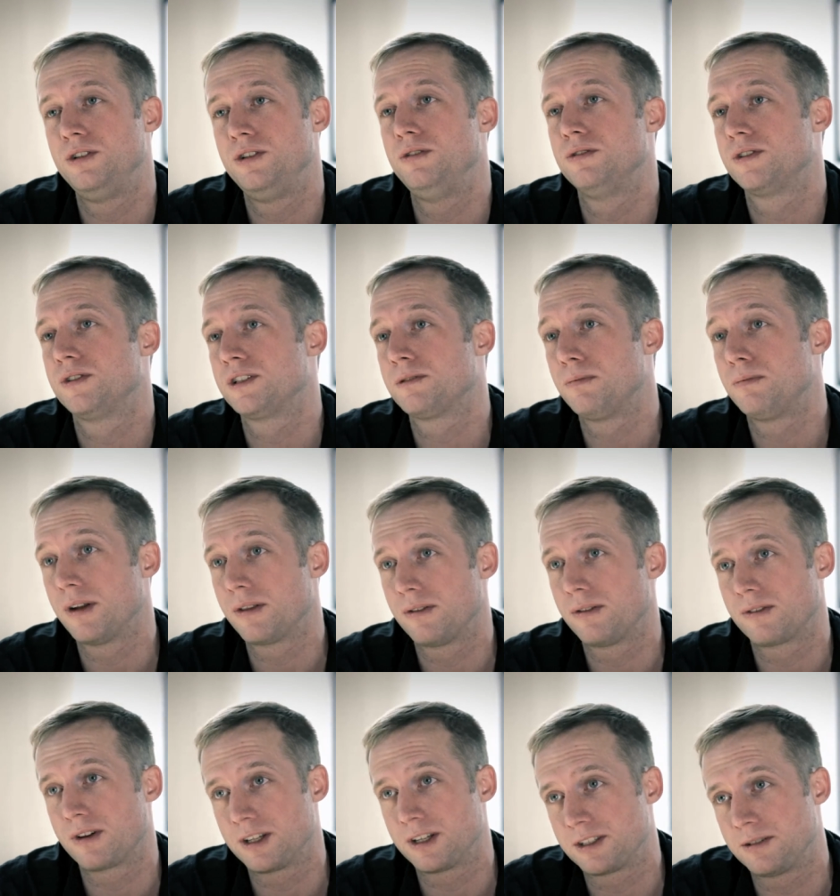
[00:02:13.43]
to use this
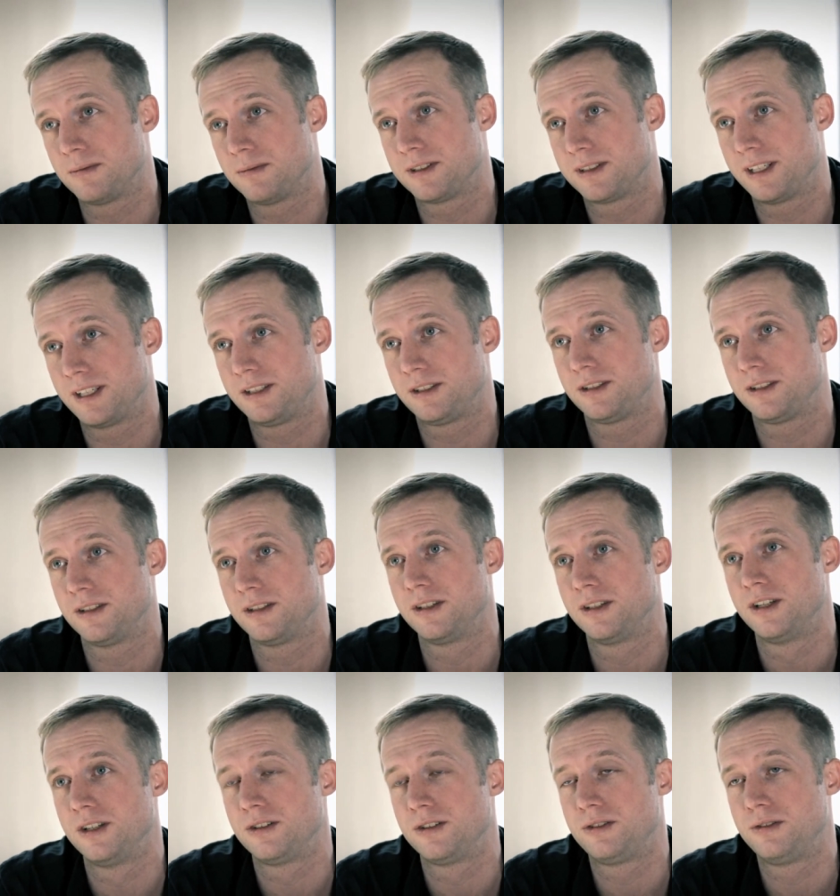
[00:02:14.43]
breadth of customization
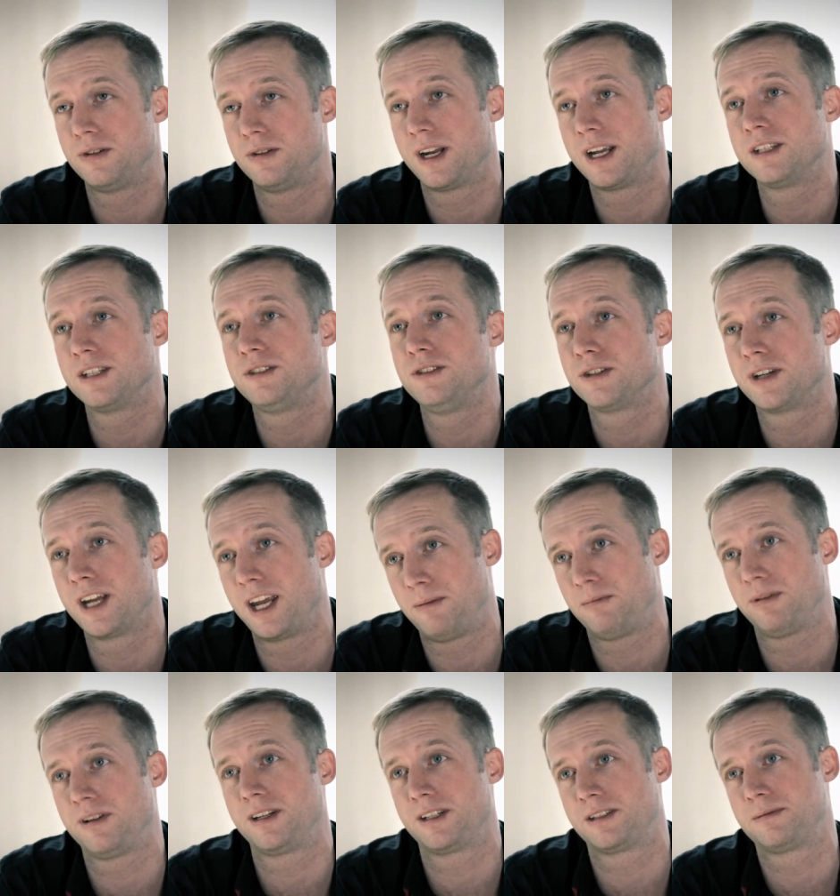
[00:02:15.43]
to enhance your
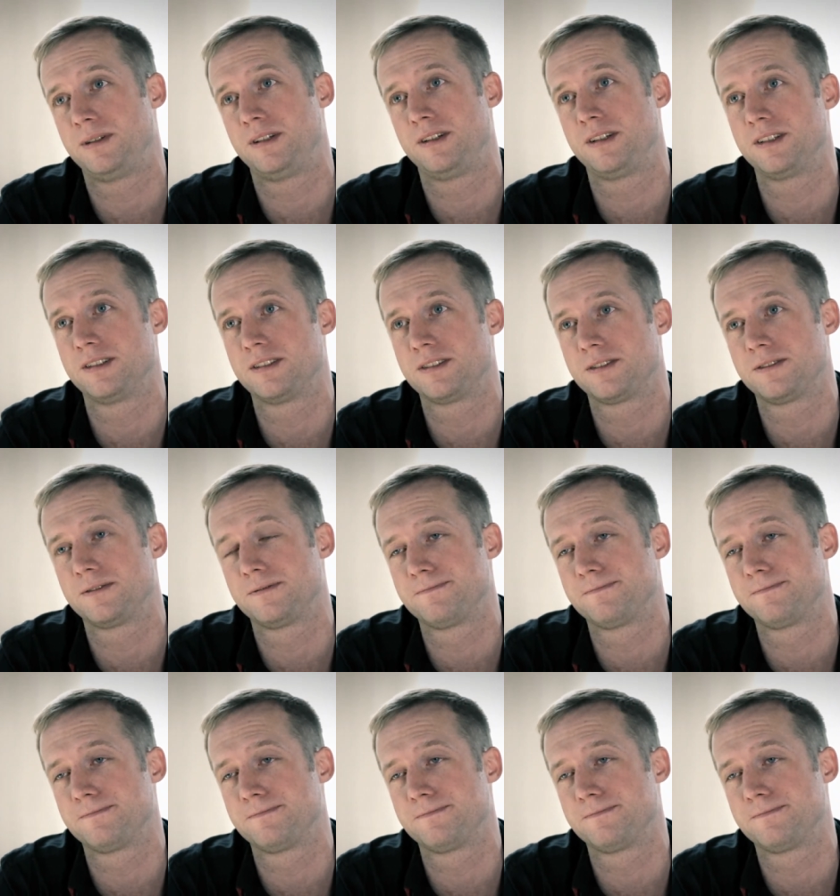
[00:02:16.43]
gameplay experience.